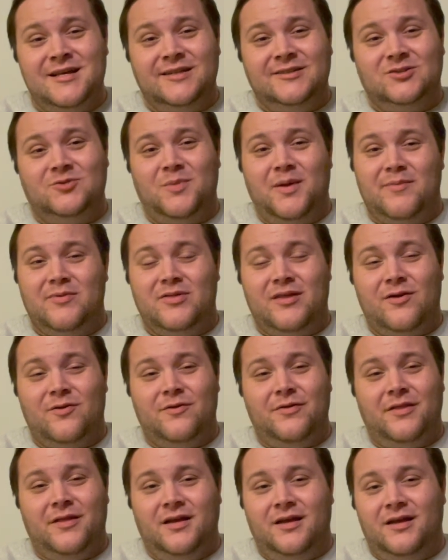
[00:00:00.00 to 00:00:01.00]
so maybe they
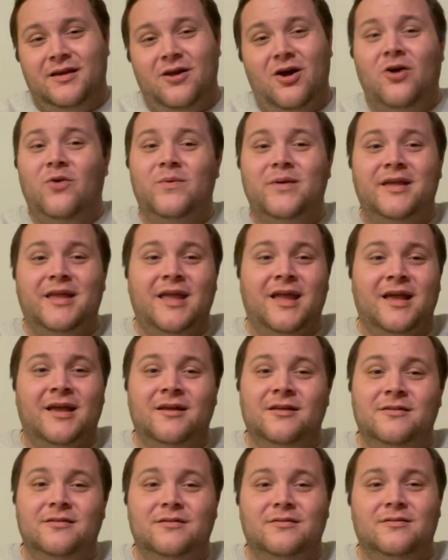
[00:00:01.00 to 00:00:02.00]
were thinking, oh, we
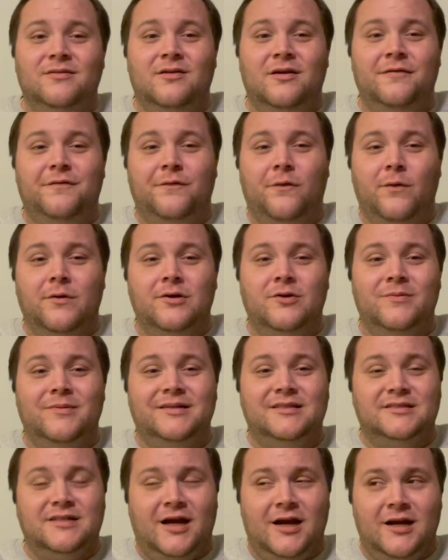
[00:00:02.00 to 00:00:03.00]
can't afford to
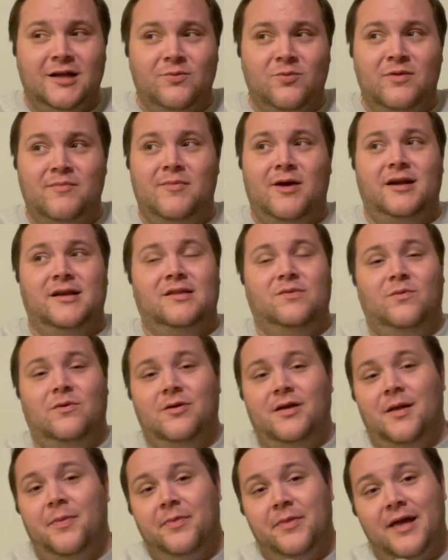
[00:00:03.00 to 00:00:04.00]
re-sign him, we might as
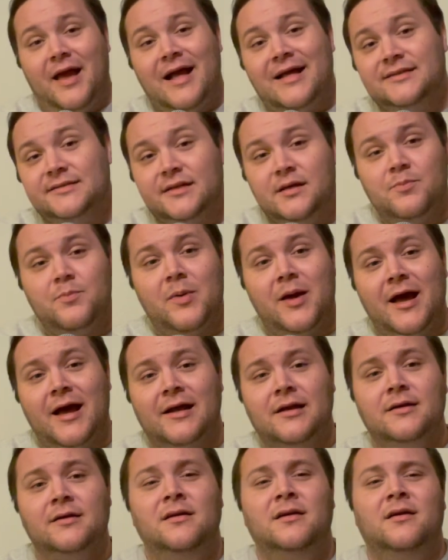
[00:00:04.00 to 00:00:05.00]
well get the asset
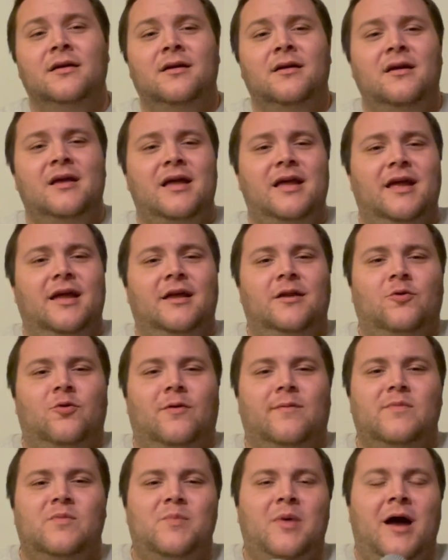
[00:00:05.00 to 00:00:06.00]
back in
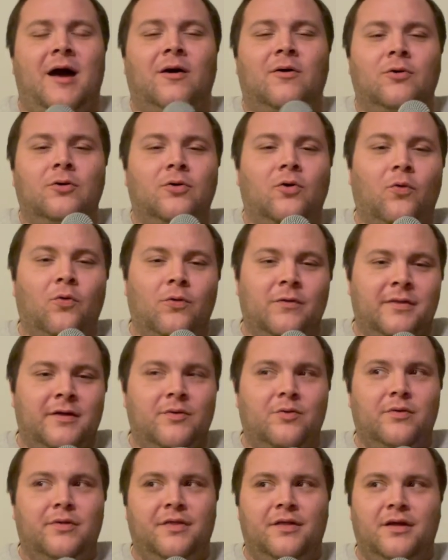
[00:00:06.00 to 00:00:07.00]
Norman Powell. Or
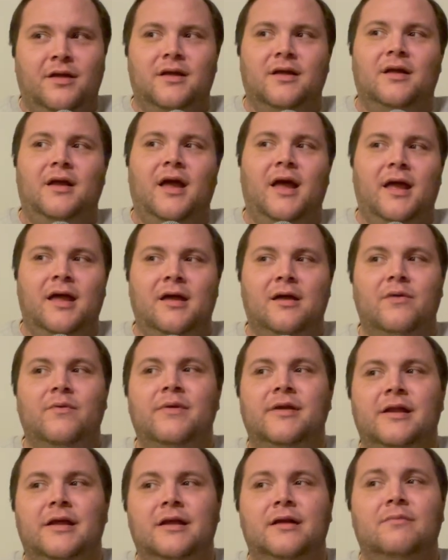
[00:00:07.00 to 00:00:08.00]
they were thinking, hey,
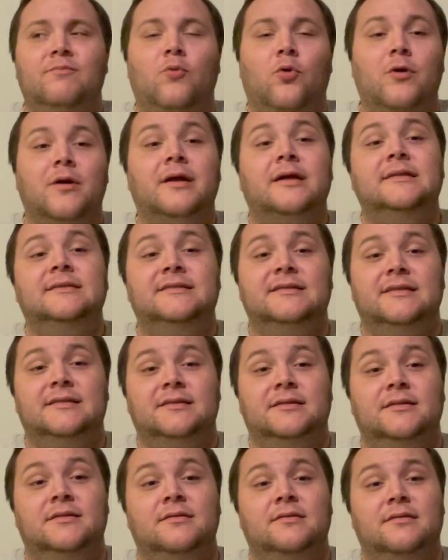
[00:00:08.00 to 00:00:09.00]
we need more
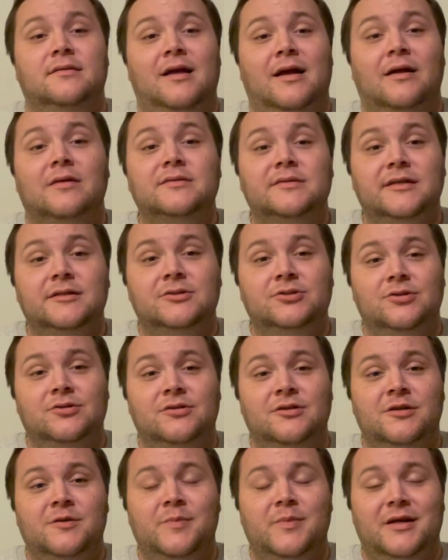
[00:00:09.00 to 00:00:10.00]
consistent outside
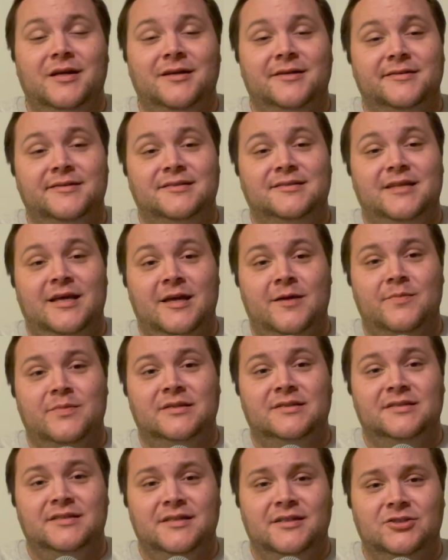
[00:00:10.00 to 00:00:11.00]
shooting because Dame
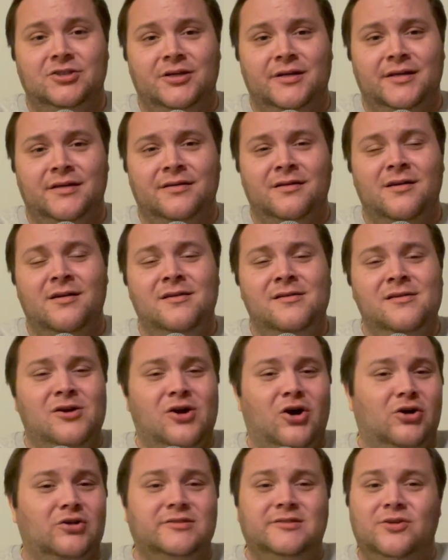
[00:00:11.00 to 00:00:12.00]
and CJ
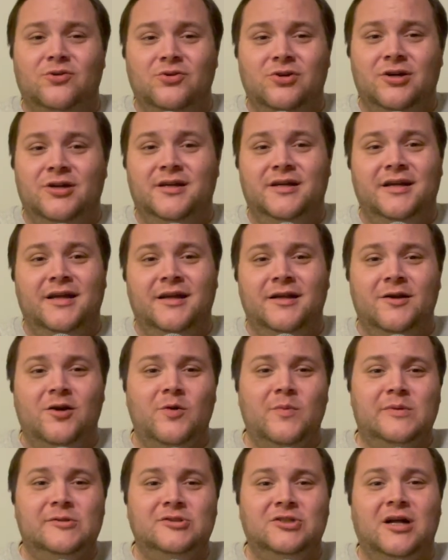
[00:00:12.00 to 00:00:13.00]
are so good at getting
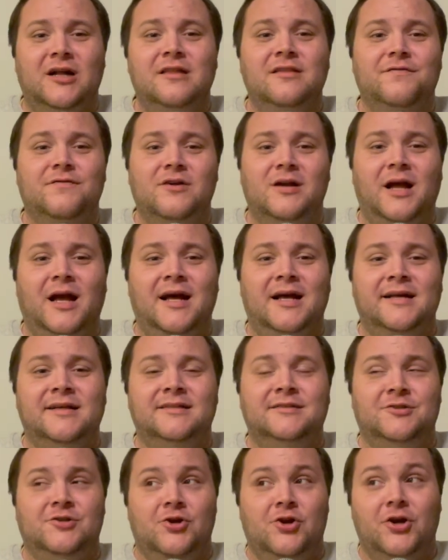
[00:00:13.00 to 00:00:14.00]
open shots for
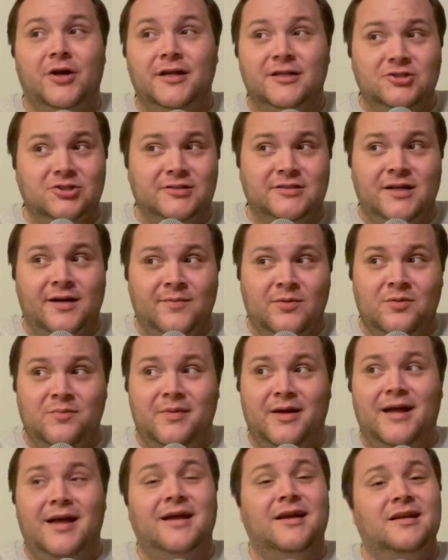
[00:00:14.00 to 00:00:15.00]
guys. Nurkic is coming
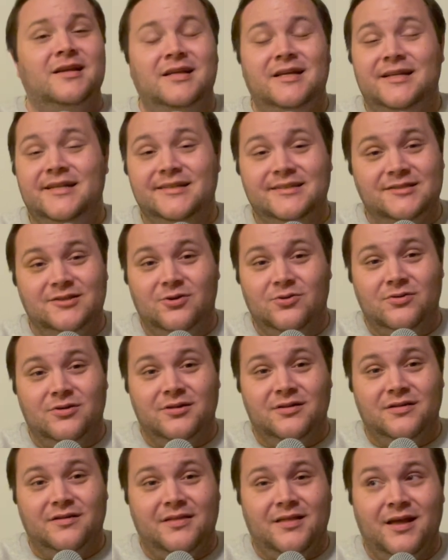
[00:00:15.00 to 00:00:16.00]
back and he's so
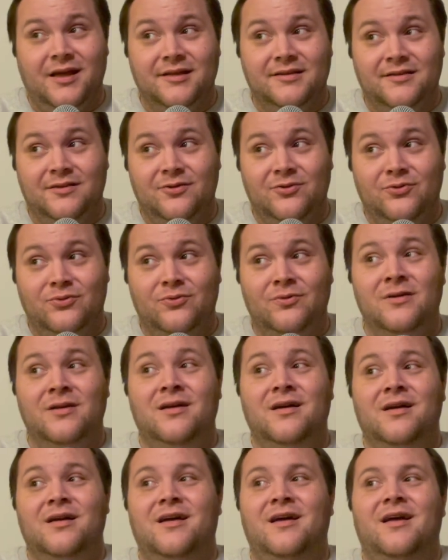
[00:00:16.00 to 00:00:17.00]
good at that too.
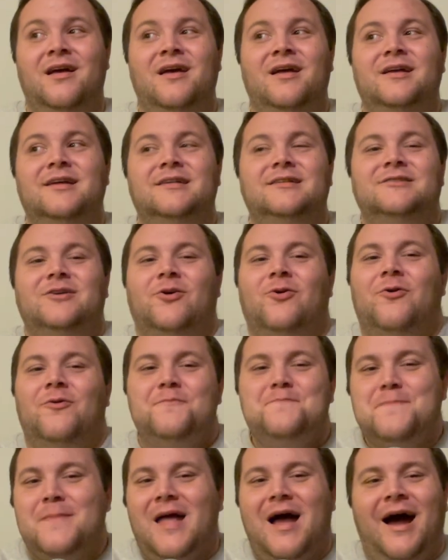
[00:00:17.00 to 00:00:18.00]
So
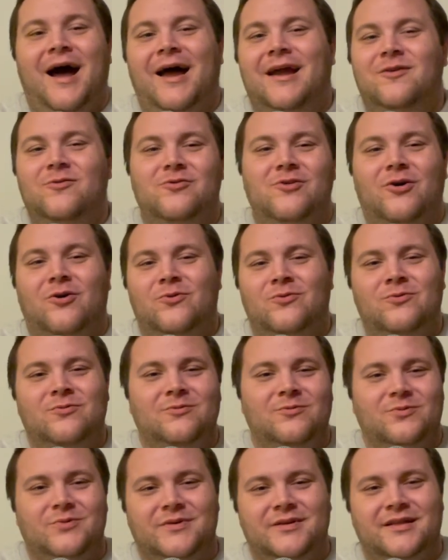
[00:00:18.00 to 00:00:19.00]
I don't know,
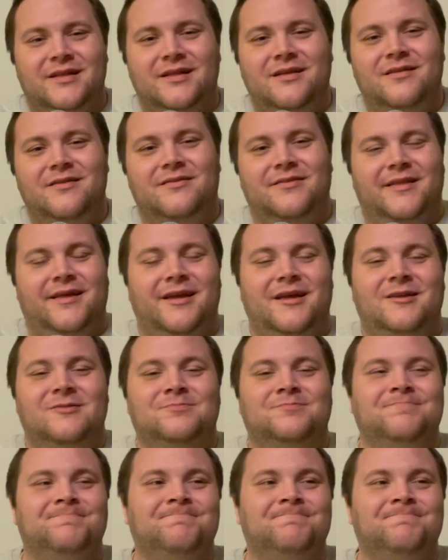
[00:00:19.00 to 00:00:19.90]
really. Like,